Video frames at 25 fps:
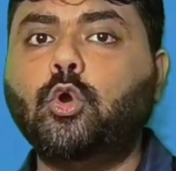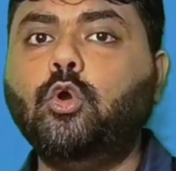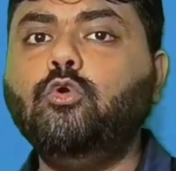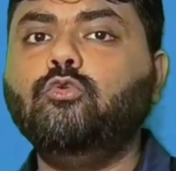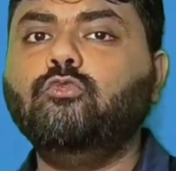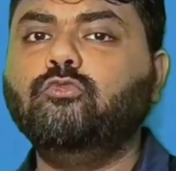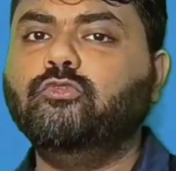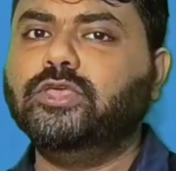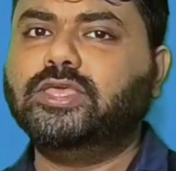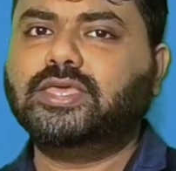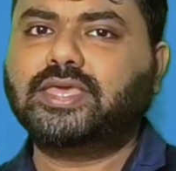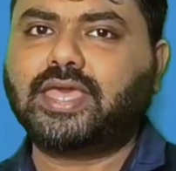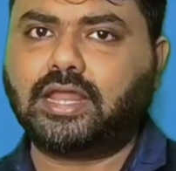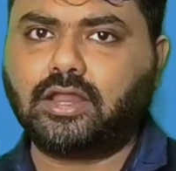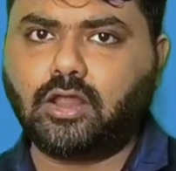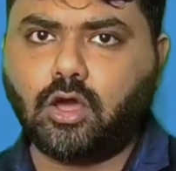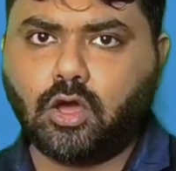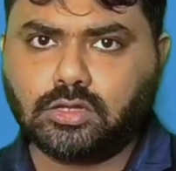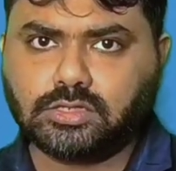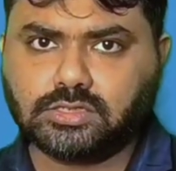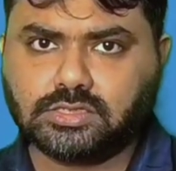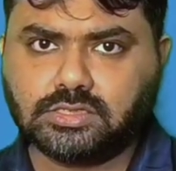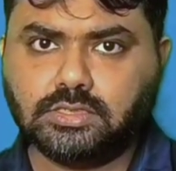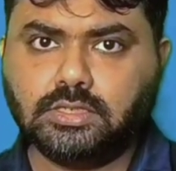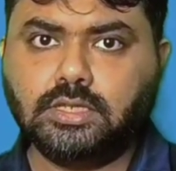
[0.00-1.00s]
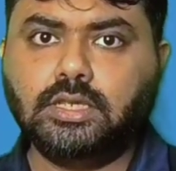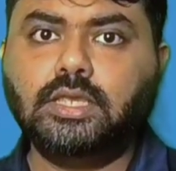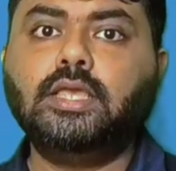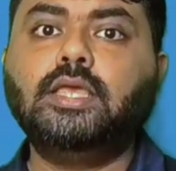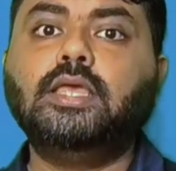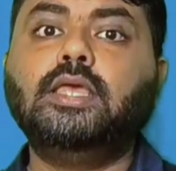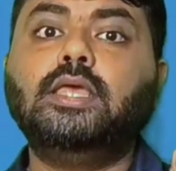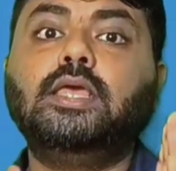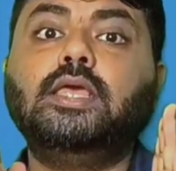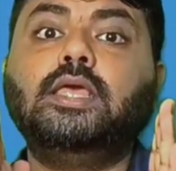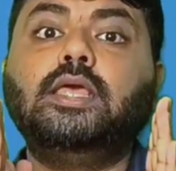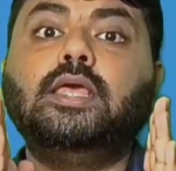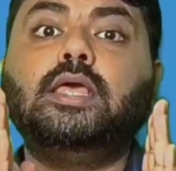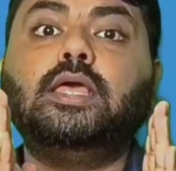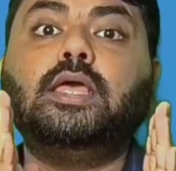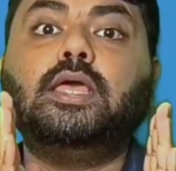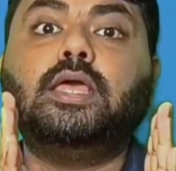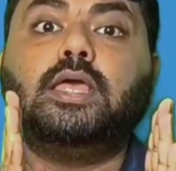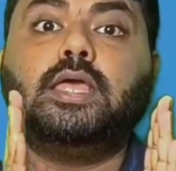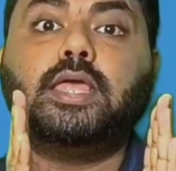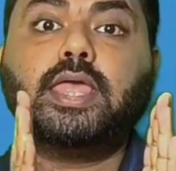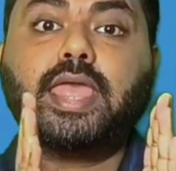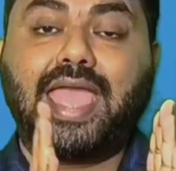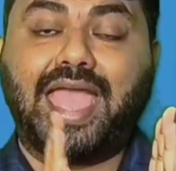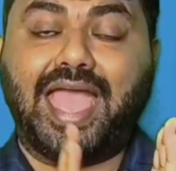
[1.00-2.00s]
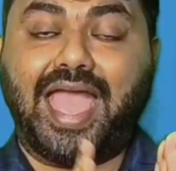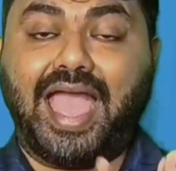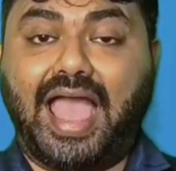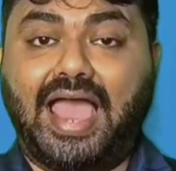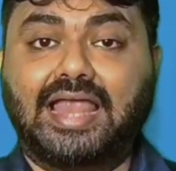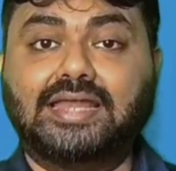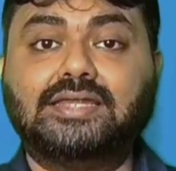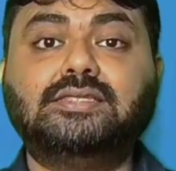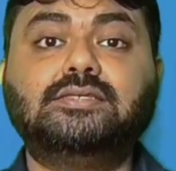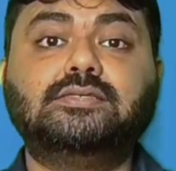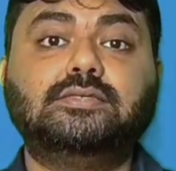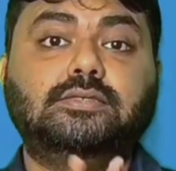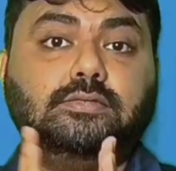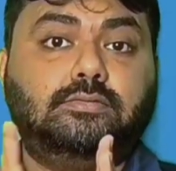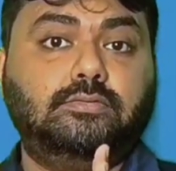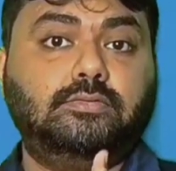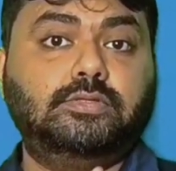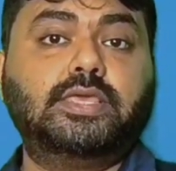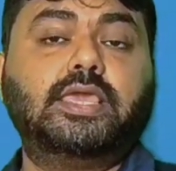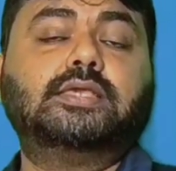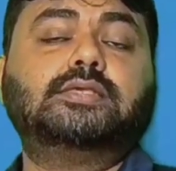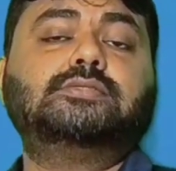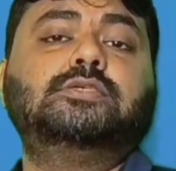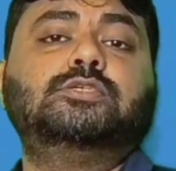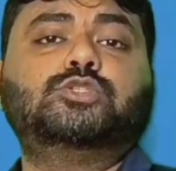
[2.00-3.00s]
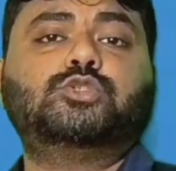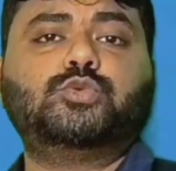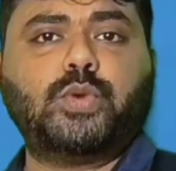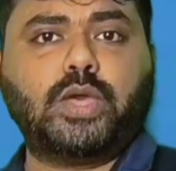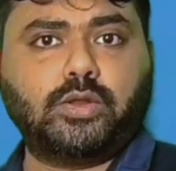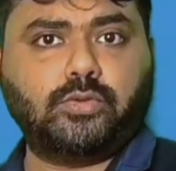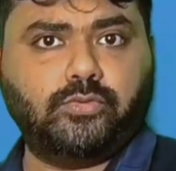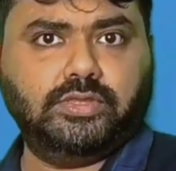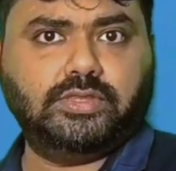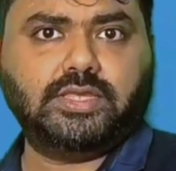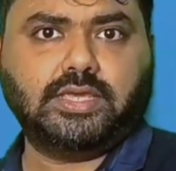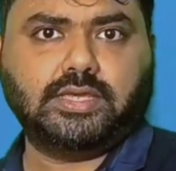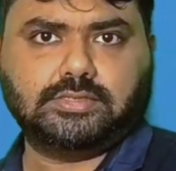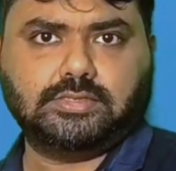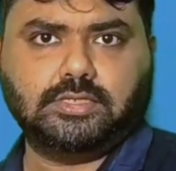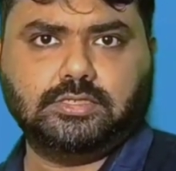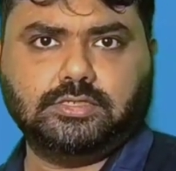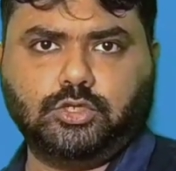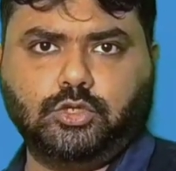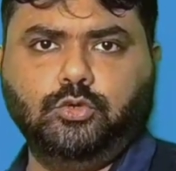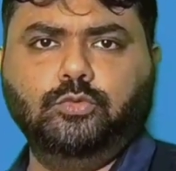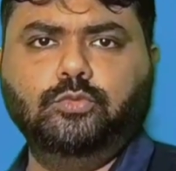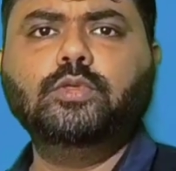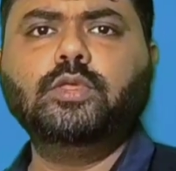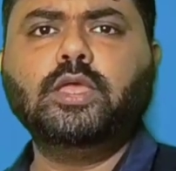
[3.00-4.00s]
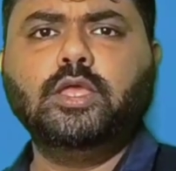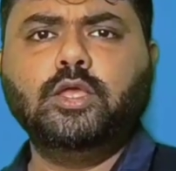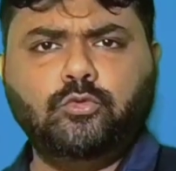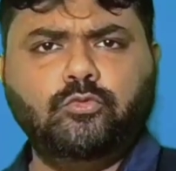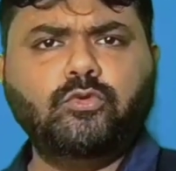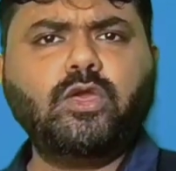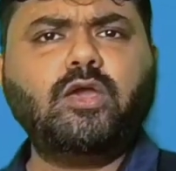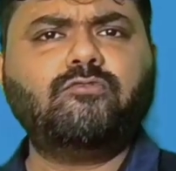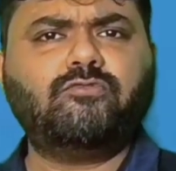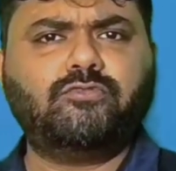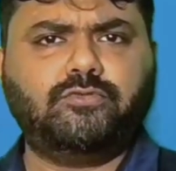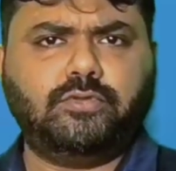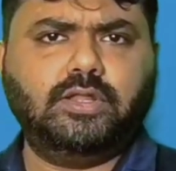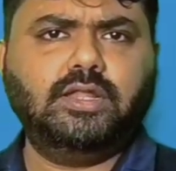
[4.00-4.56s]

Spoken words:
So we cannot add x square with x cube.